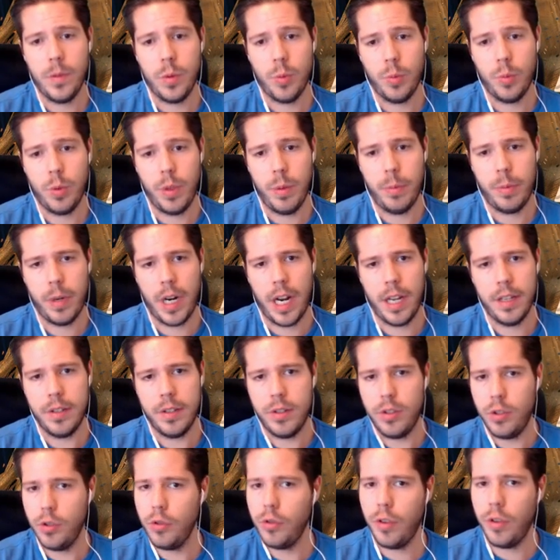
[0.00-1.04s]
we
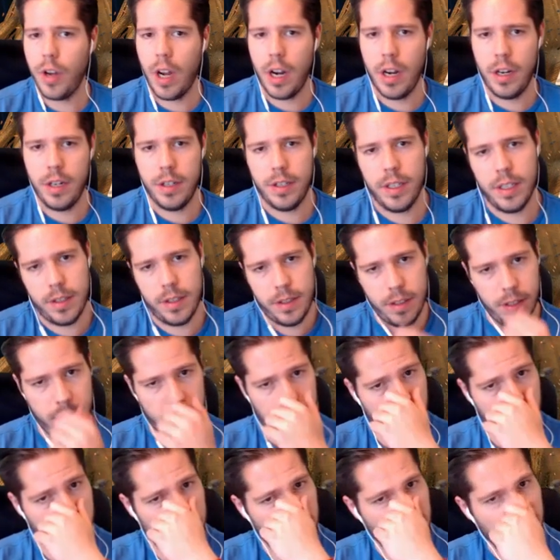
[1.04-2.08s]
priced two fires, that's not
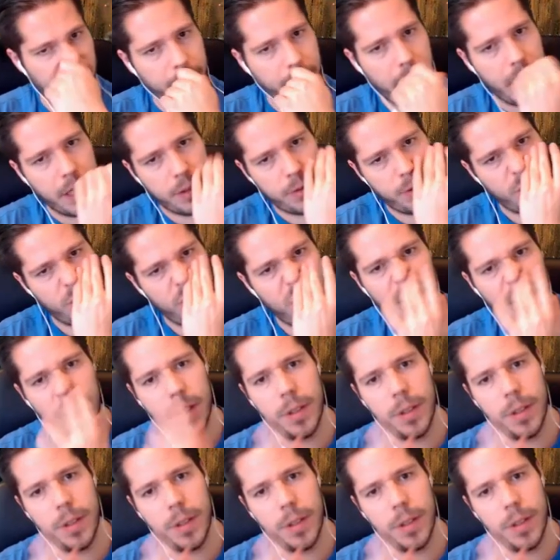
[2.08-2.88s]
super impactful.